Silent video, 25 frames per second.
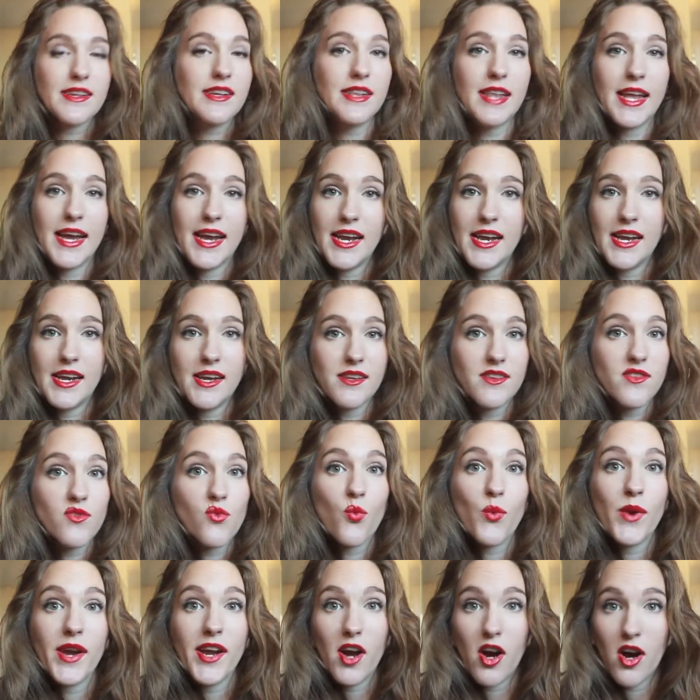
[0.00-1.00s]
Ladies,
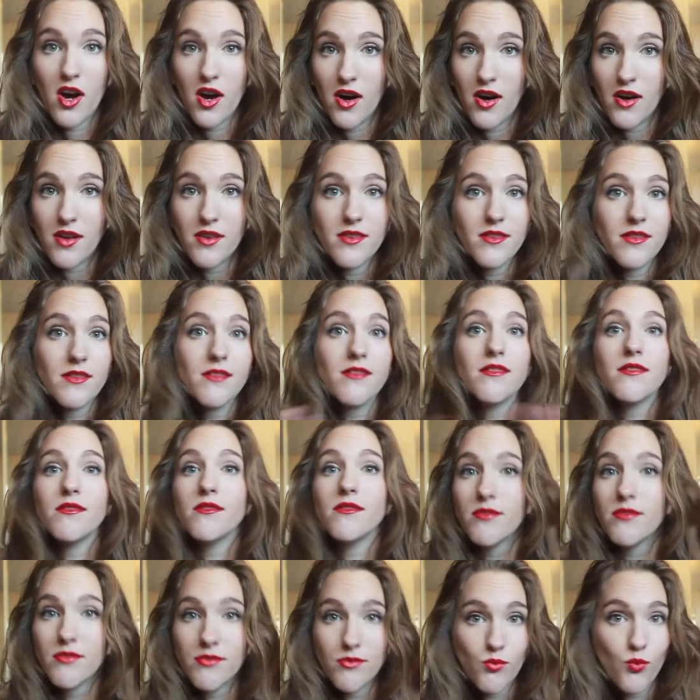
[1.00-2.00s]
we all
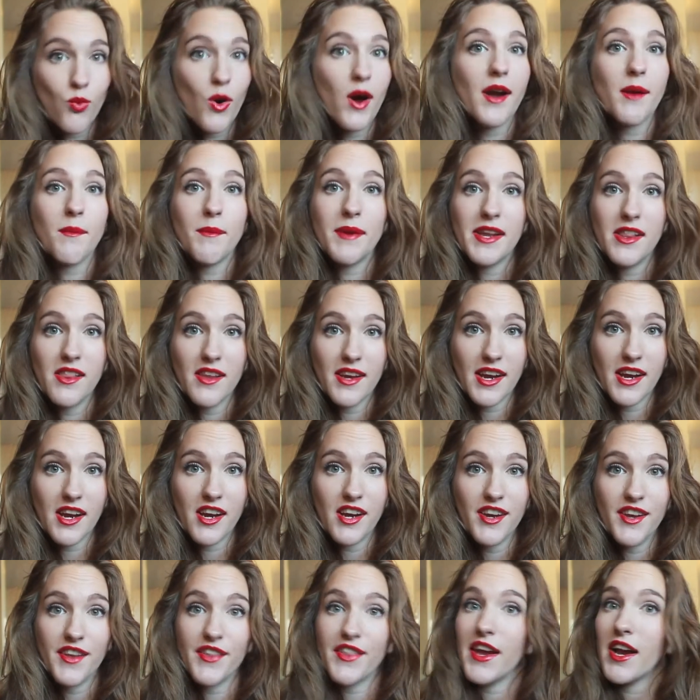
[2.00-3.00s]
want to be looking
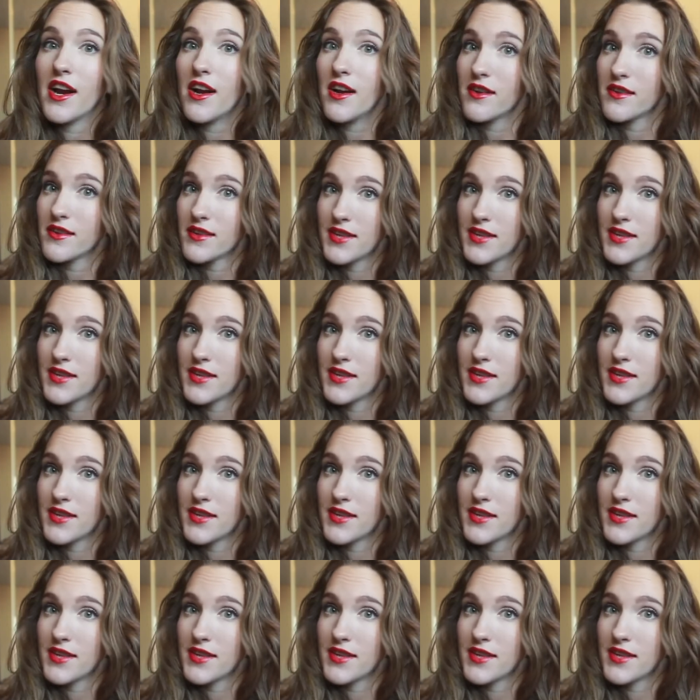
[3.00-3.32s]
good there.